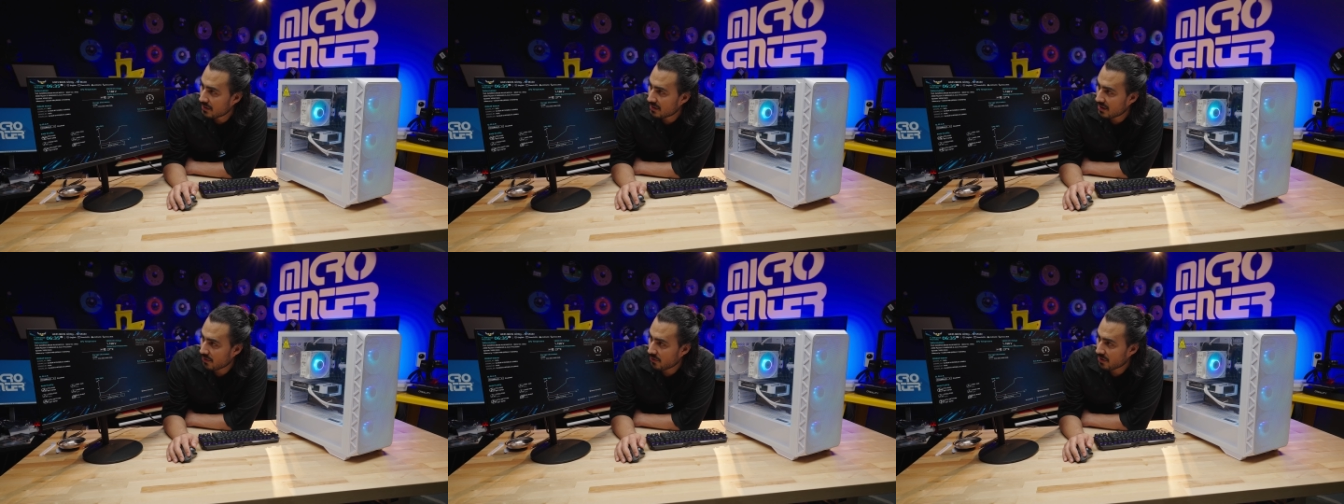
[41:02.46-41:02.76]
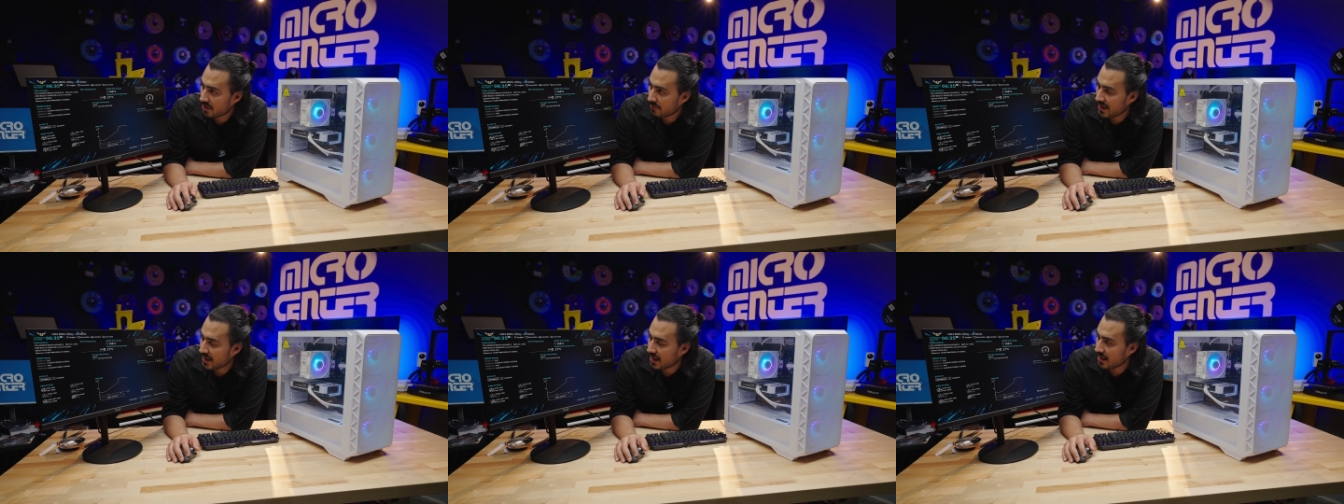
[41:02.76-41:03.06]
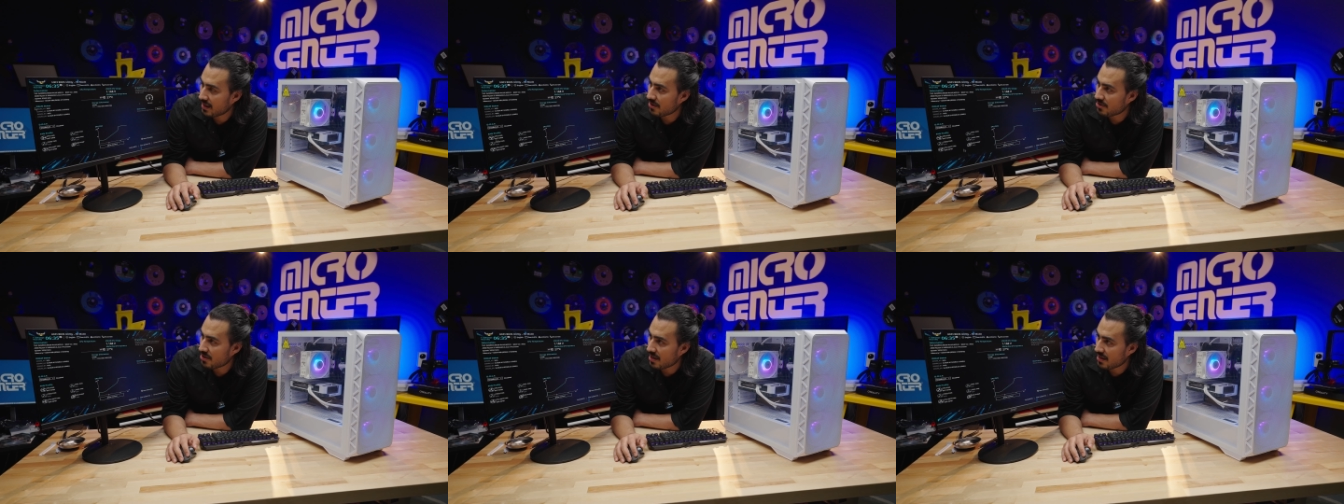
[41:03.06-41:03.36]
Now we can make
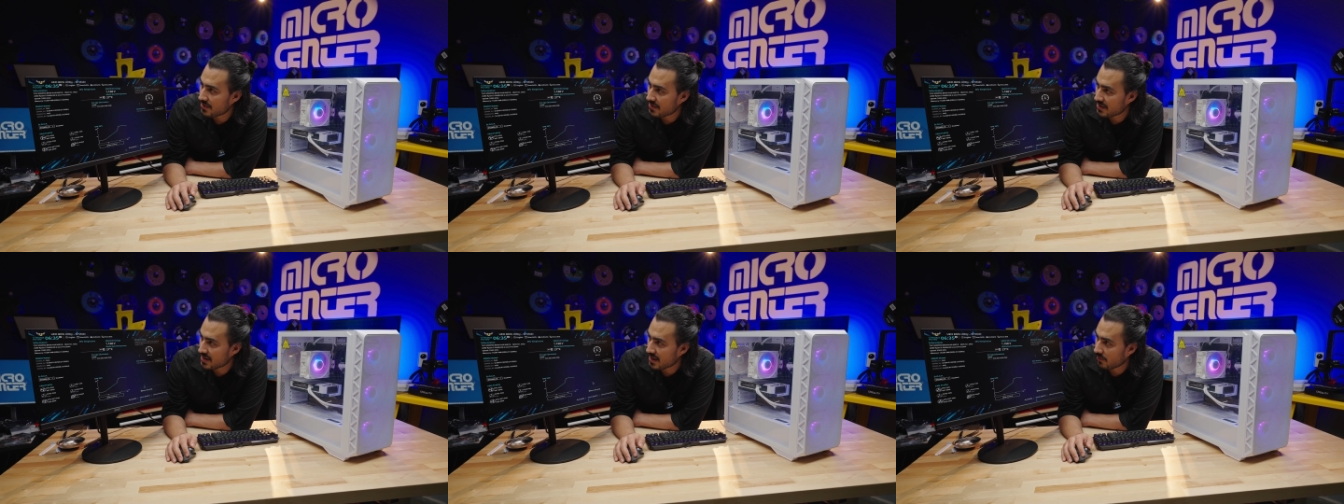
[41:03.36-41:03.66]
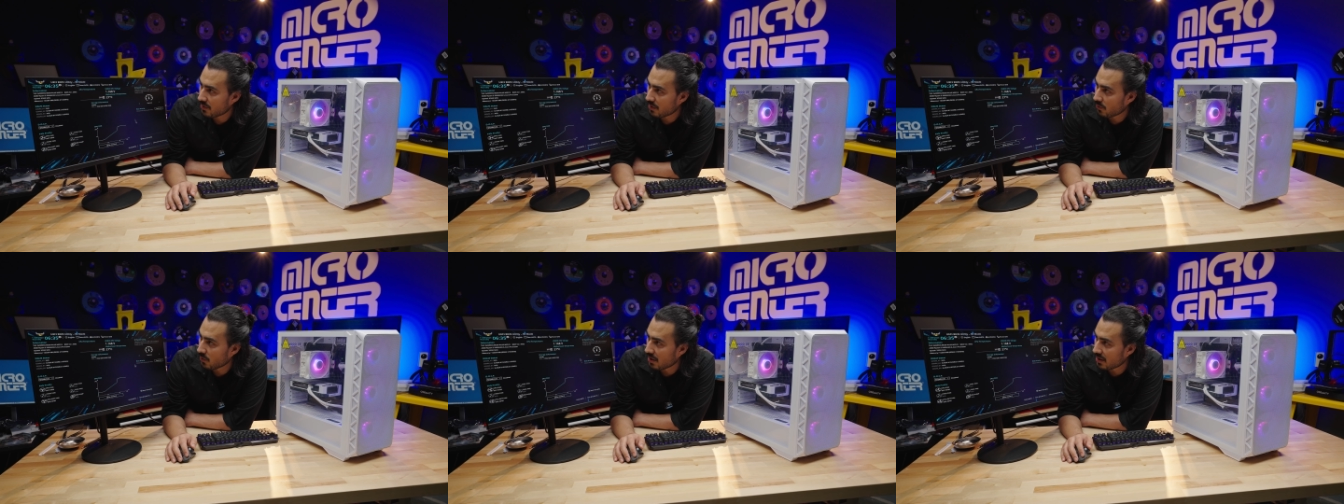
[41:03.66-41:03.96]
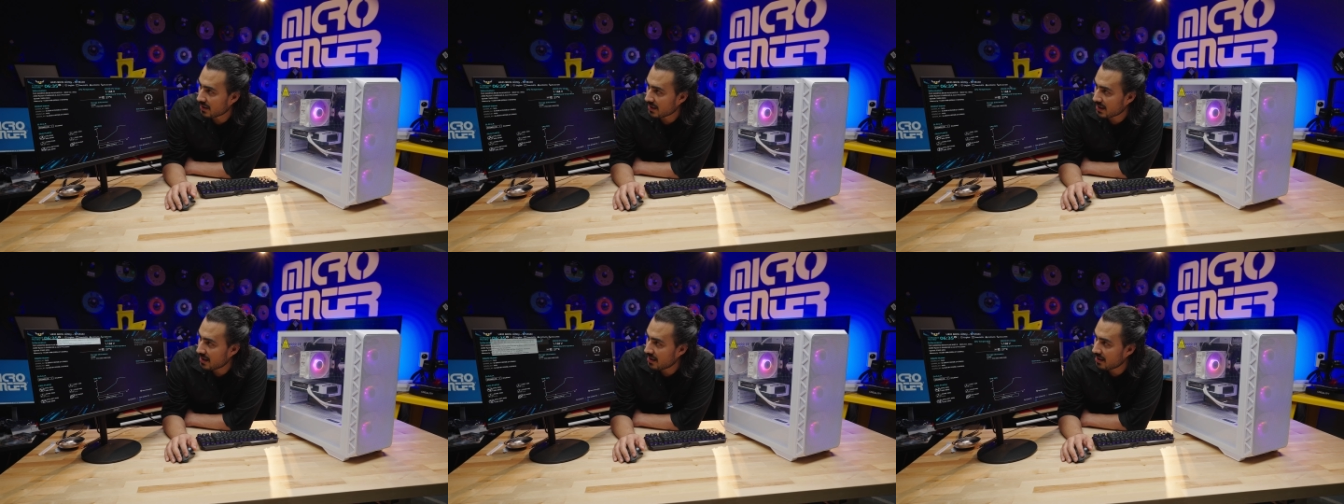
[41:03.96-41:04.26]
any changes that we
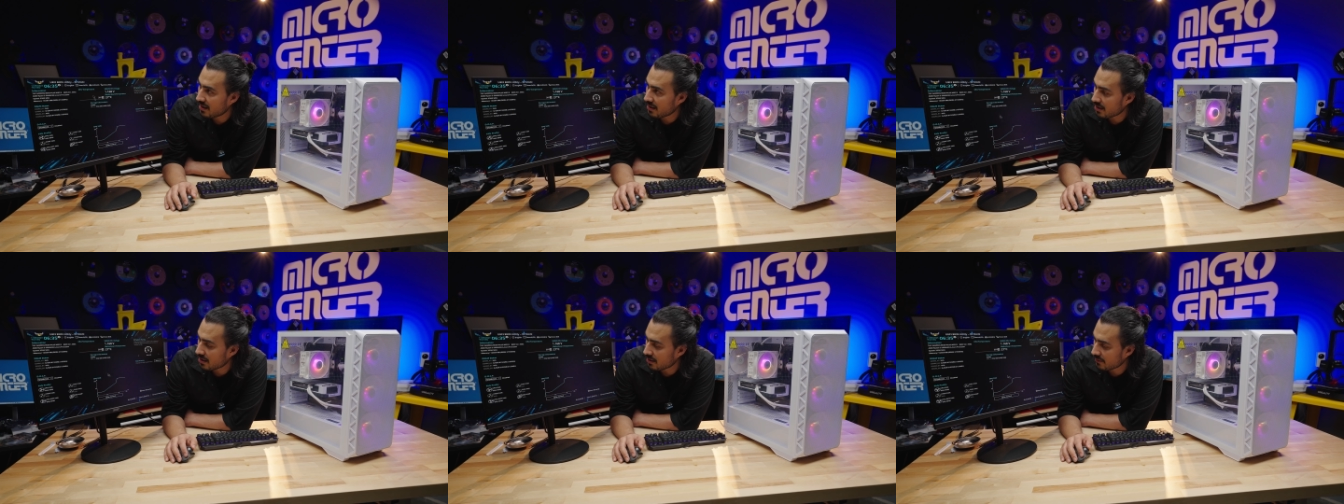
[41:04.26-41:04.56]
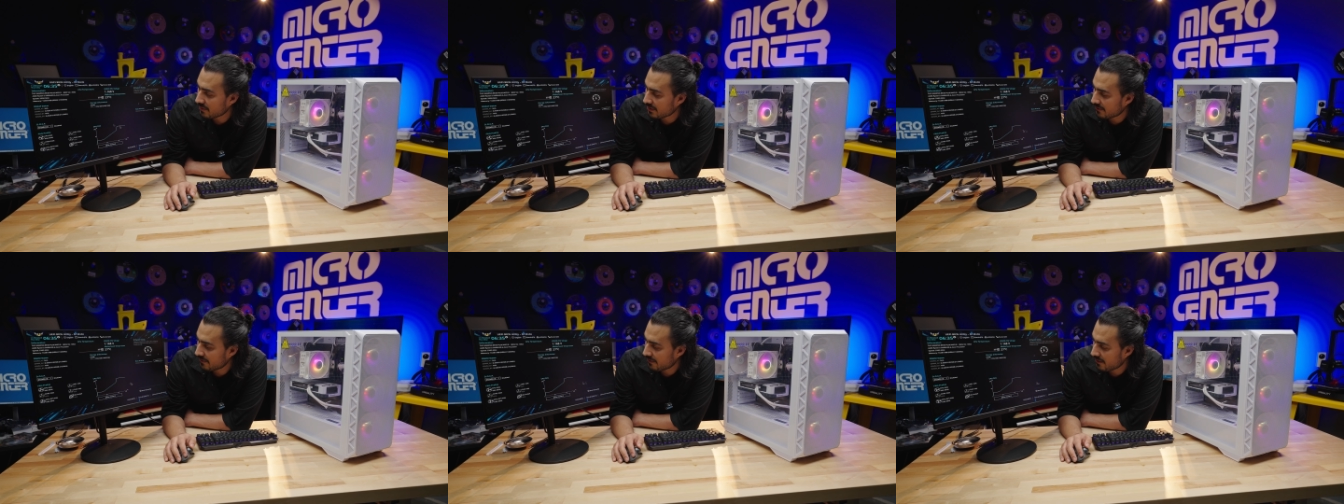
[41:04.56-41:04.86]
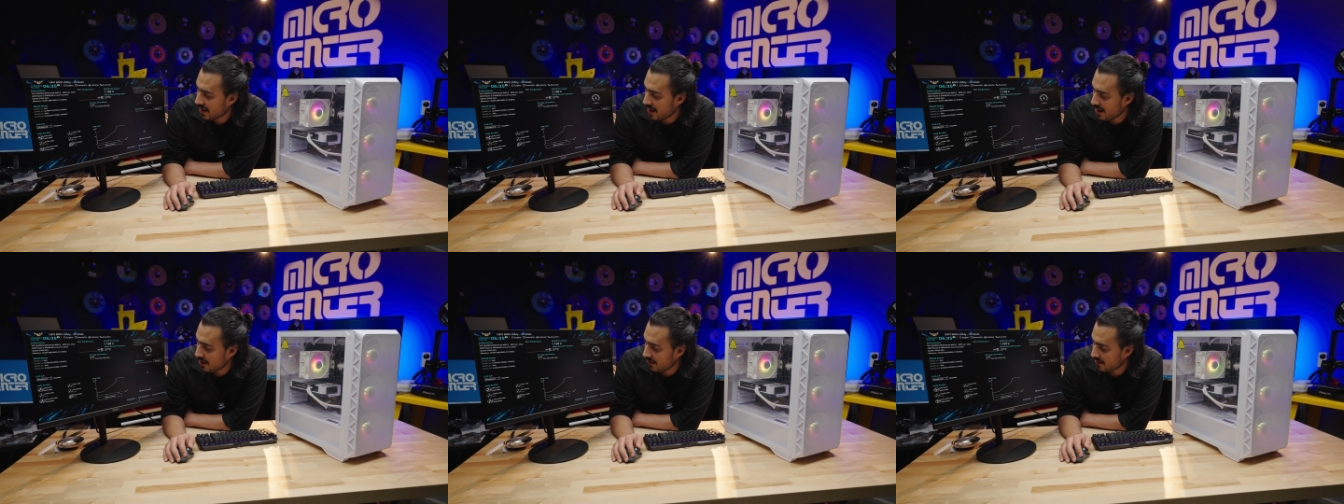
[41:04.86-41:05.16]
want here, but for
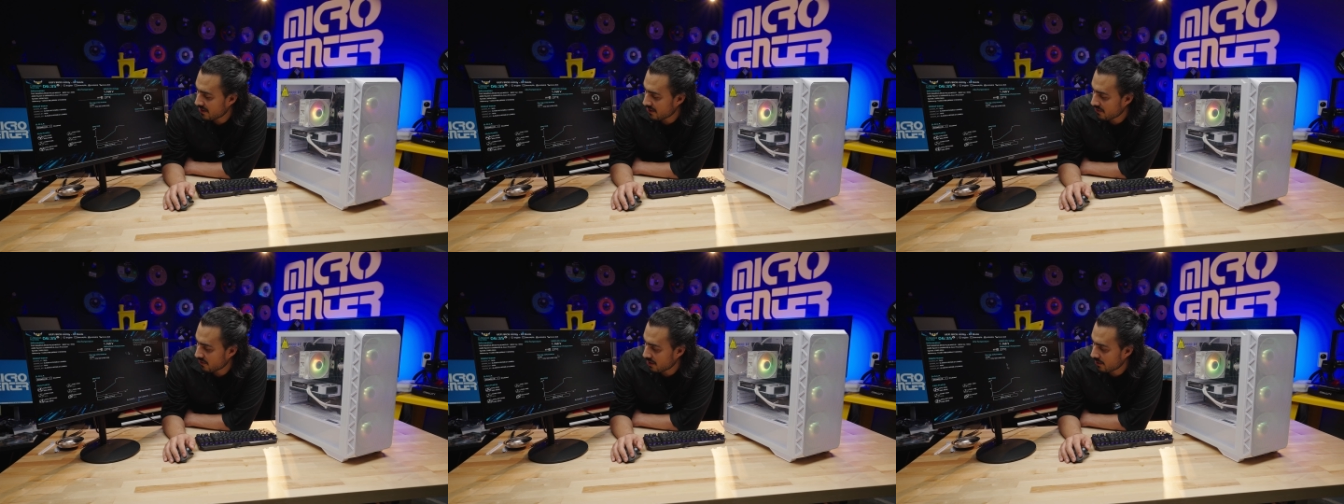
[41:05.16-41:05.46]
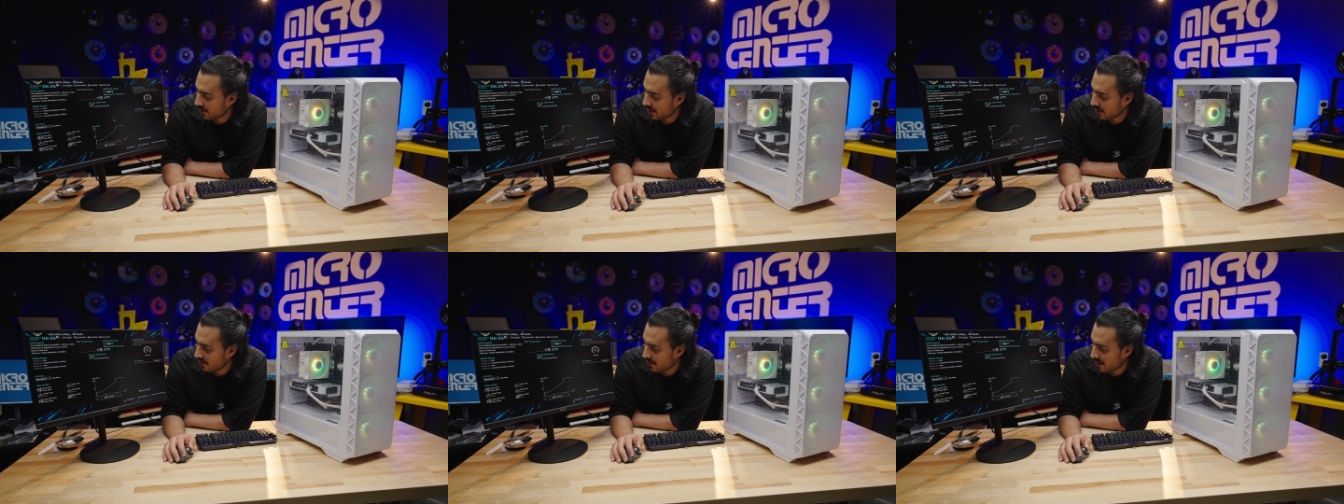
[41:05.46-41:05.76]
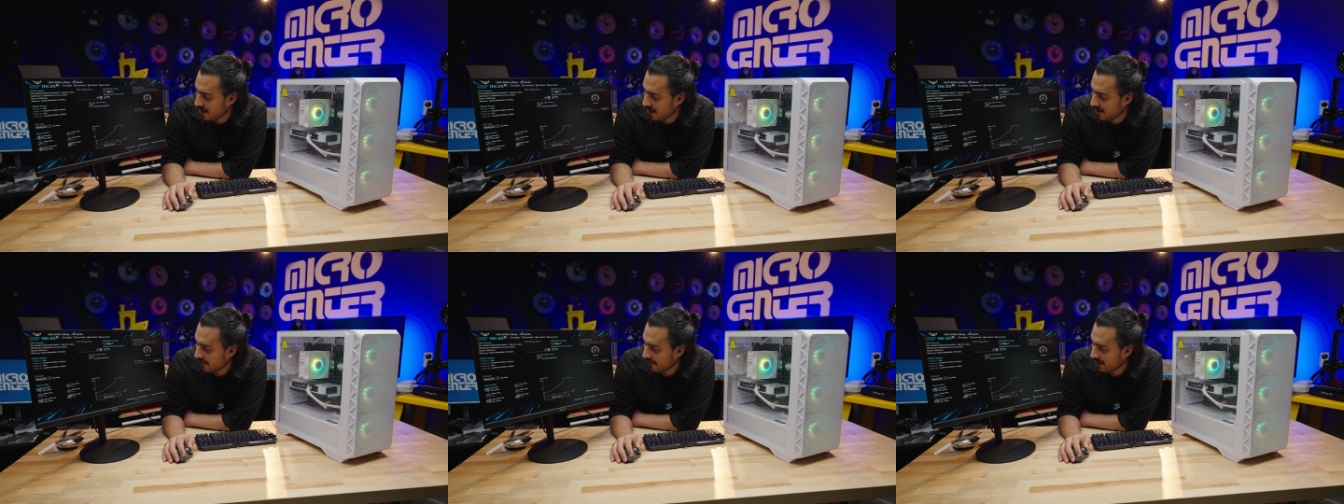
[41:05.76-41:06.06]
now I just want to make
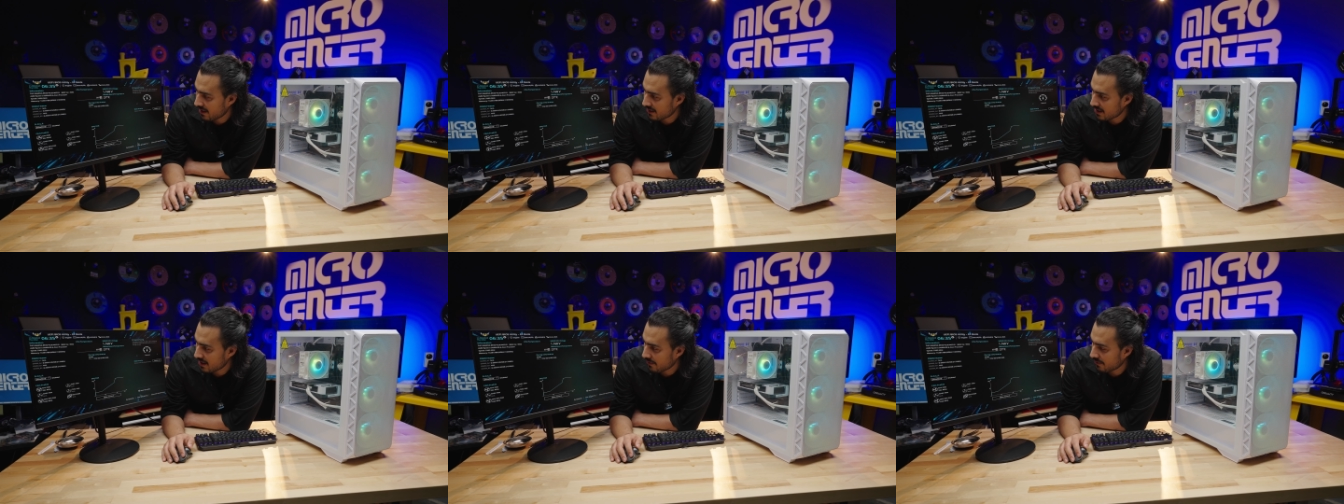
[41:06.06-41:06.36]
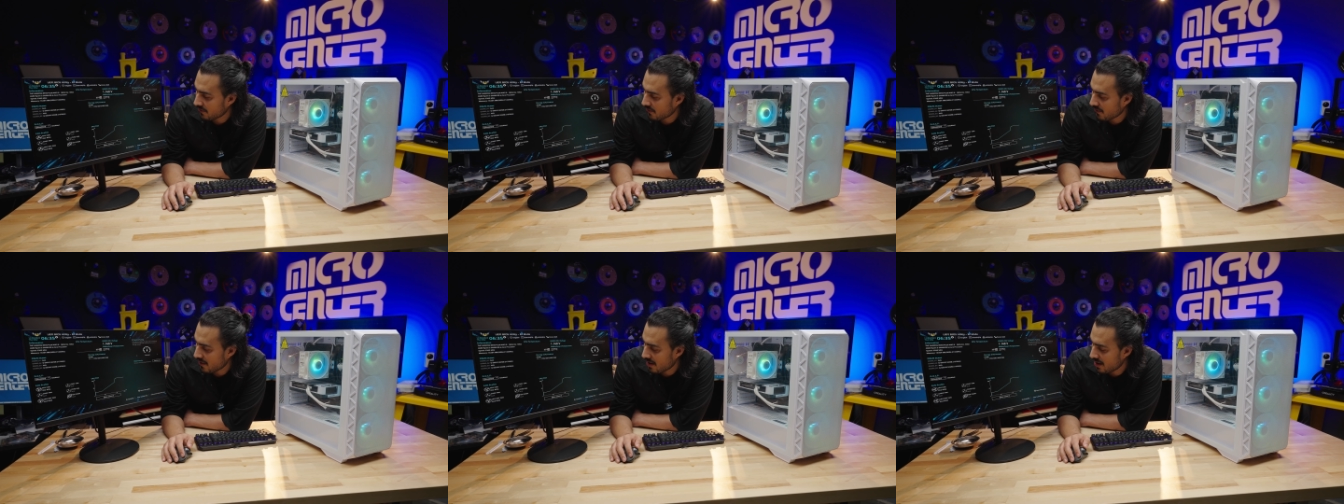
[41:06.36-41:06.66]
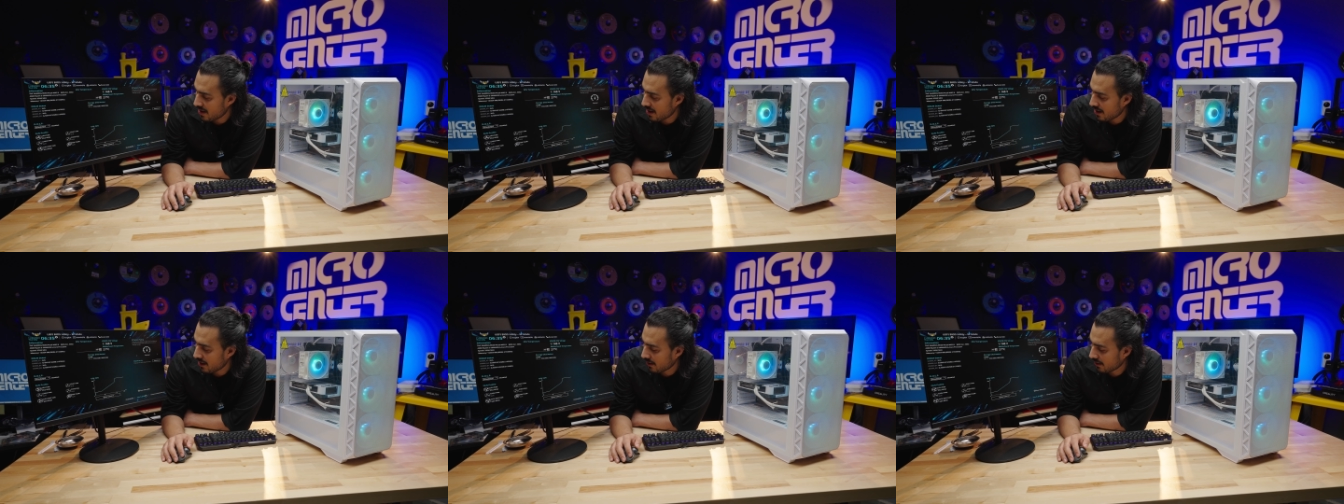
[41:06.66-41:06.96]
sure that everything's up and running.